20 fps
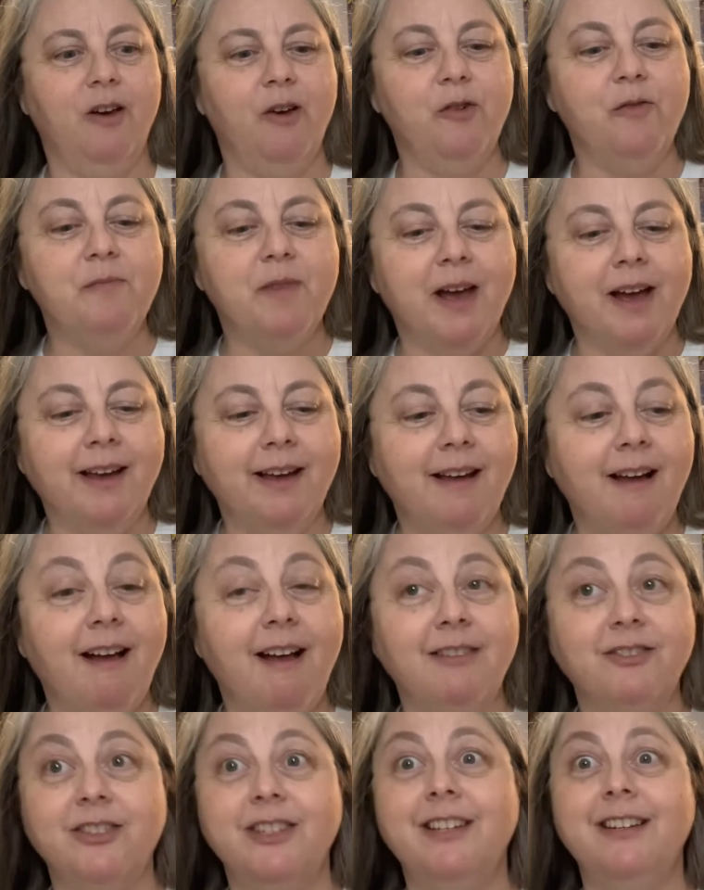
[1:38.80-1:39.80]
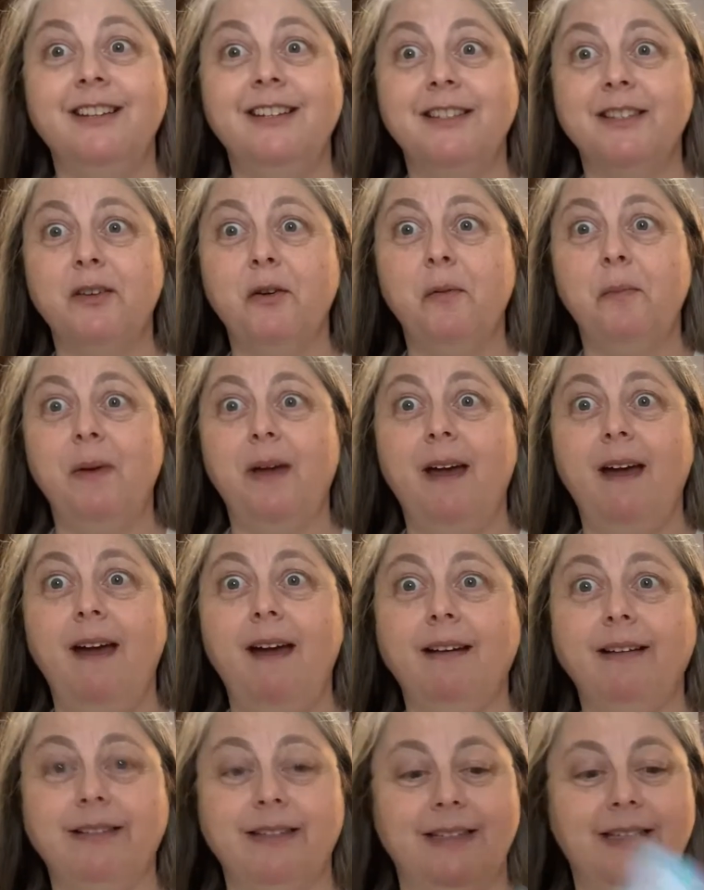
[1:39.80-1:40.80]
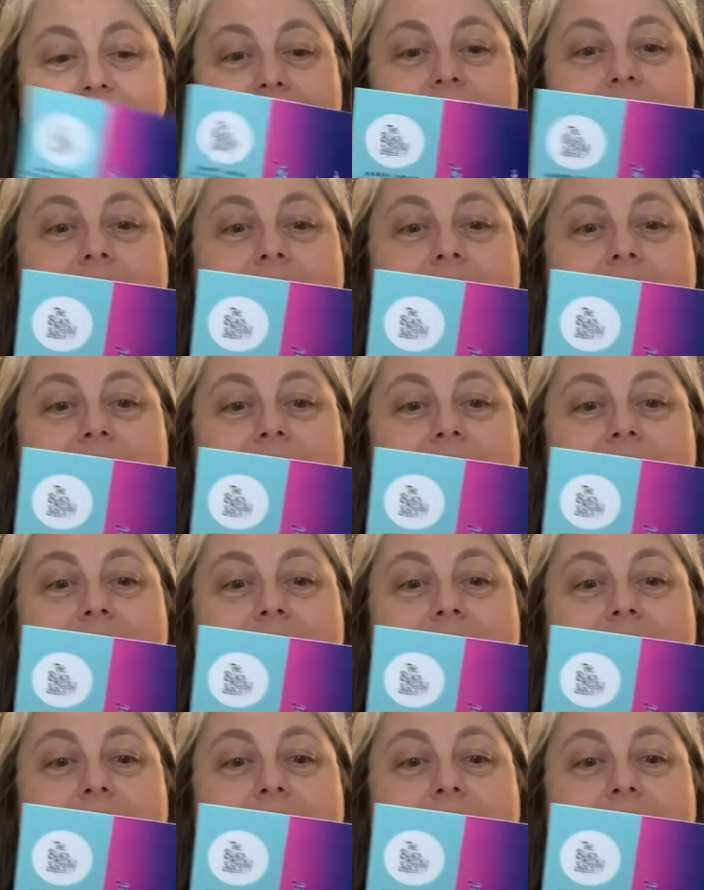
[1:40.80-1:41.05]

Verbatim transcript: Oh my gosh, it is so packed.